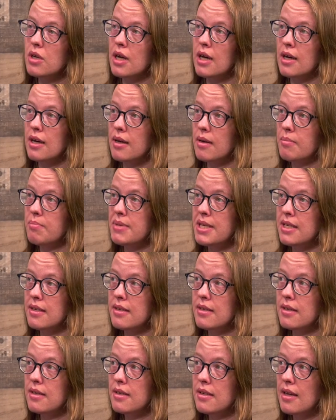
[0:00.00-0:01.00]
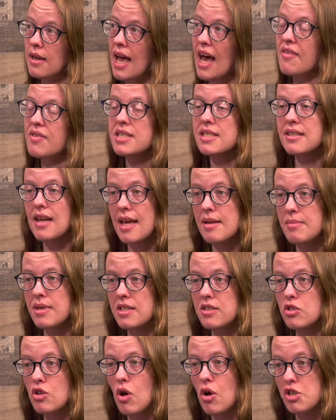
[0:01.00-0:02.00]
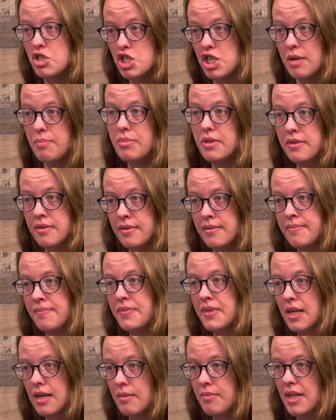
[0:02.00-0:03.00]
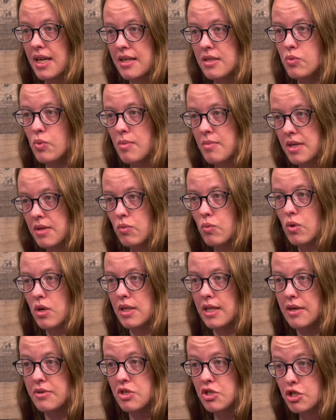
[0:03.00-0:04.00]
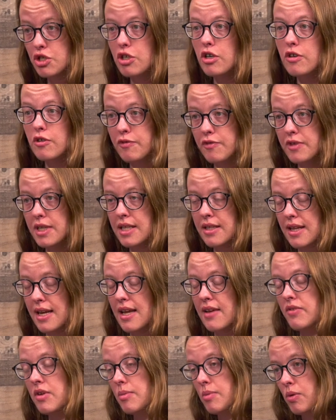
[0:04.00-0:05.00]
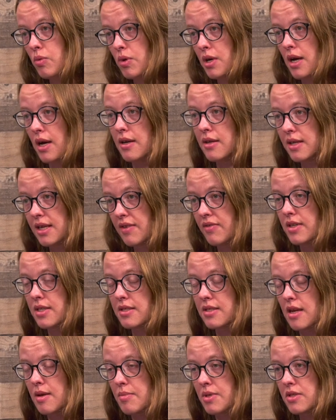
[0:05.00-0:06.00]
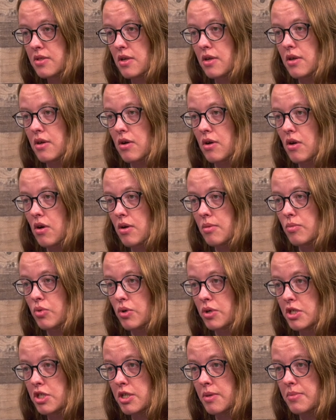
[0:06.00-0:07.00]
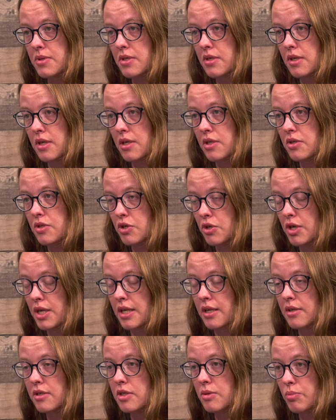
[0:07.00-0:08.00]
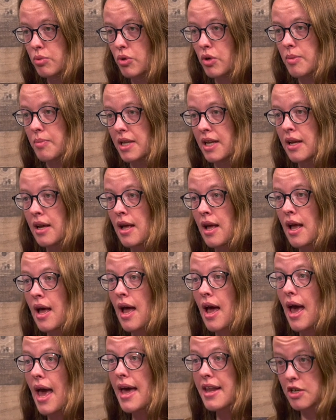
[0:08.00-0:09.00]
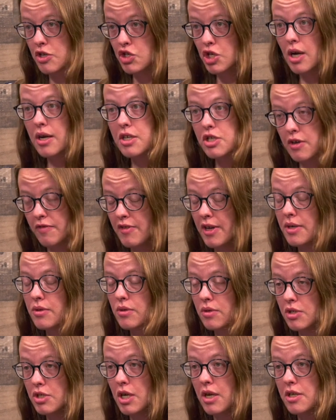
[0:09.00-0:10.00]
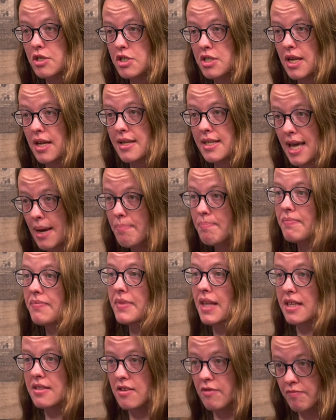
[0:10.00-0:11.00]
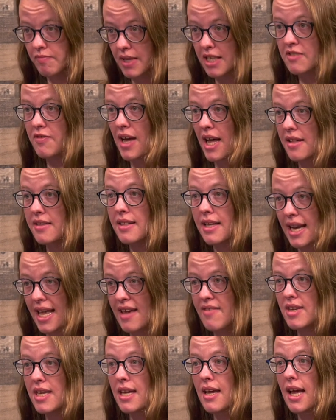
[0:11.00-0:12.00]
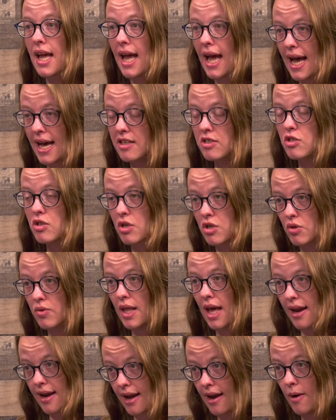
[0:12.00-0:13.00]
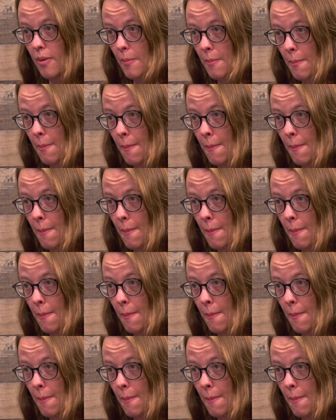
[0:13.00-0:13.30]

have assignments on ship. That is, women were allowed to serve in the Navy, but were not given assignments on board ships during deployment. And a federal judge said, yep, that's valid. The Navy has to do that now.